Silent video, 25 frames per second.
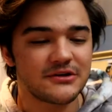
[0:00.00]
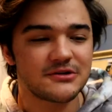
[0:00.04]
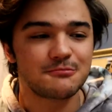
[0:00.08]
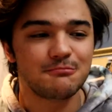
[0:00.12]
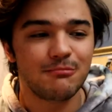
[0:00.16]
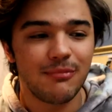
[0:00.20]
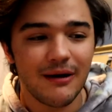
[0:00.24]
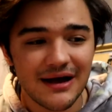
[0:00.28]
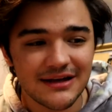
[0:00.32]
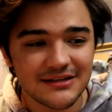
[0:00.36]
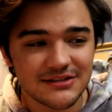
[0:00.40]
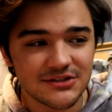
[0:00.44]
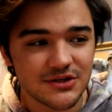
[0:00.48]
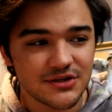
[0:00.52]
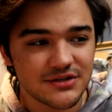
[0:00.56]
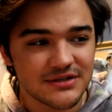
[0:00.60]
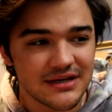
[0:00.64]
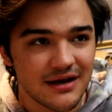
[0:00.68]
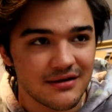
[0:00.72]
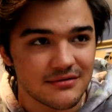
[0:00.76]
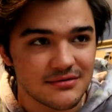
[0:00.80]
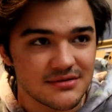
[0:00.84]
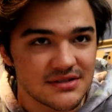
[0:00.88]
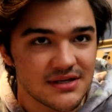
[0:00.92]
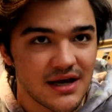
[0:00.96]
there's monsters
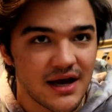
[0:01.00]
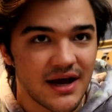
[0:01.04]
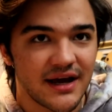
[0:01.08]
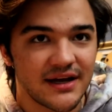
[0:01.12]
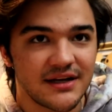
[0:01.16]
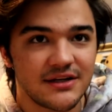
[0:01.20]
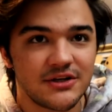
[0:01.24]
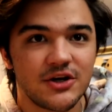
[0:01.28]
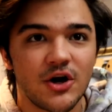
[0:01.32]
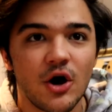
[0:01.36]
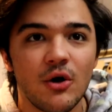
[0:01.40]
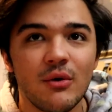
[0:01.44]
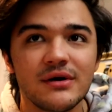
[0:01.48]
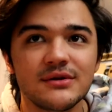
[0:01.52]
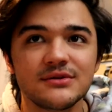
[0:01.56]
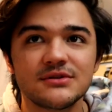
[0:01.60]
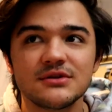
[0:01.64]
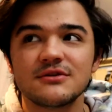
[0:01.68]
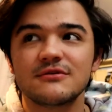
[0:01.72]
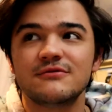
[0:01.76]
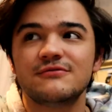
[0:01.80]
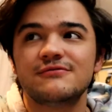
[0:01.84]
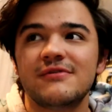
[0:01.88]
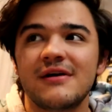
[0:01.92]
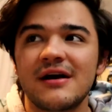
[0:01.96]
outside going
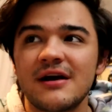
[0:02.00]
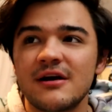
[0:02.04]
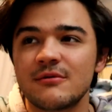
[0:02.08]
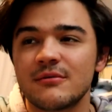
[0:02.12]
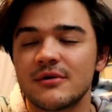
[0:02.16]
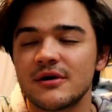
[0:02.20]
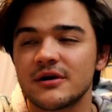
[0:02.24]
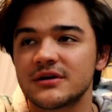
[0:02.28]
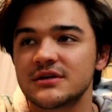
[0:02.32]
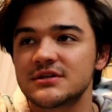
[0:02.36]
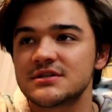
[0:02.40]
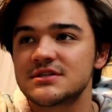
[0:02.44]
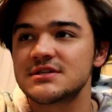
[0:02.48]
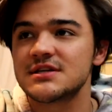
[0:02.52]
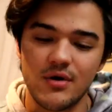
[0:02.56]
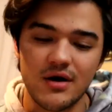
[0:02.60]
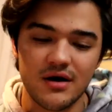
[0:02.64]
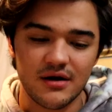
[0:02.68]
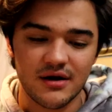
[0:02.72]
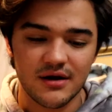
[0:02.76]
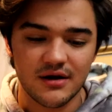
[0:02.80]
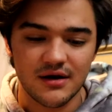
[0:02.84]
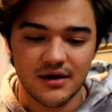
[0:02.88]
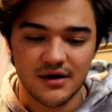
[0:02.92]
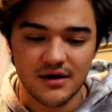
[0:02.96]
to the fireworks
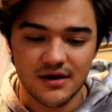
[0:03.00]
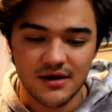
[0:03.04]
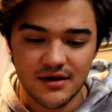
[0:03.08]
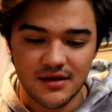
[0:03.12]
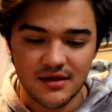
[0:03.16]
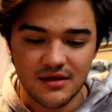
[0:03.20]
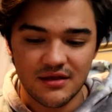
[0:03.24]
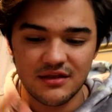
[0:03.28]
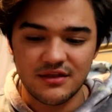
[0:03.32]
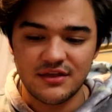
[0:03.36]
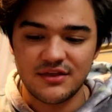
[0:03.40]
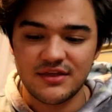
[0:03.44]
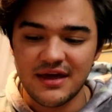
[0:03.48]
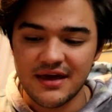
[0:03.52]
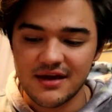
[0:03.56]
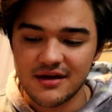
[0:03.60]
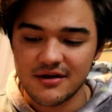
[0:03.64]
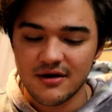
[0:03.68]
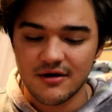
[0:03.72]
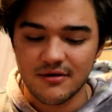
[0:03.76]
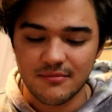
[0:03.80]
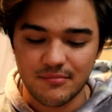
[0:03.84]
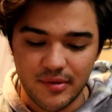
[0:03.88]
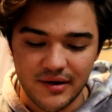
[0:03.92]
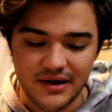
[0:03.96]
where
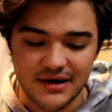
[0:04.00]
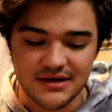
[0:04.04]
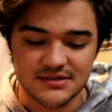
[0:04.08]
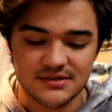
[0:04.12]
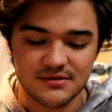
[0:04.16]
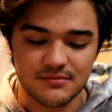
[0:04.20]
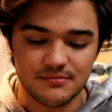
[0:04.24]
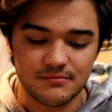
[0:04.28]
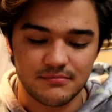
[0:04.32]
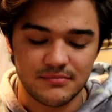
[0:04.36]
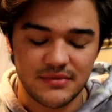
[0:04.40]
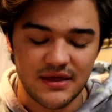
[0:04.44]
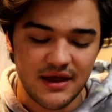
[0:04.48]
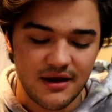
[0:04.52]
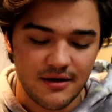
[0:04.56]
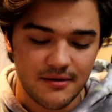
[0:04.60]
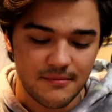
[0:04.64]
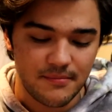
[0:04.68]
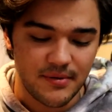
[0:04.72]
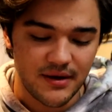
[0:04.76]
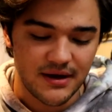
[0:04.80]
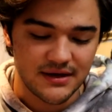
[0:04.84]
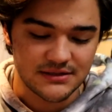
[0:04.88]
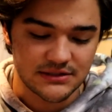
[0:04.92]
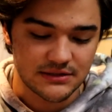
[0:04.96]
they
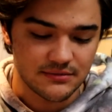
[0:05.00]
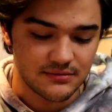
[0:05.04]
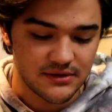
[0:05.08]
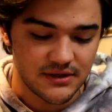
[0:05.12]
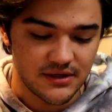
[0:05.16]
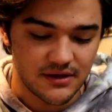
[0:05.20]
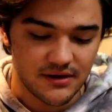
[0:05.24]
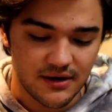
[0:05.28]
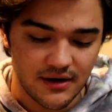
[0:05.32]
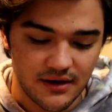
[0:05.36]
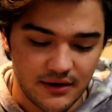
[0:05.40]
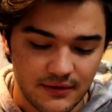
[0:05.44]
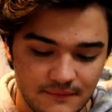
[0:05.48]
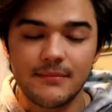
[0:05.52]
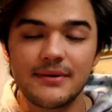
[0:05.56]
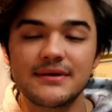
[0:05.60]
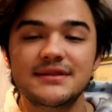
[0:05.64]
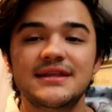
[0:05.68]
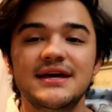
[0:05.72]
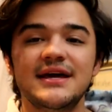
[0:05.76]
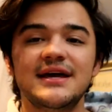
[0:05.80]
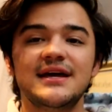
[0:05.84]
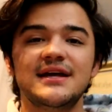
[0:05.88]
possibly are. But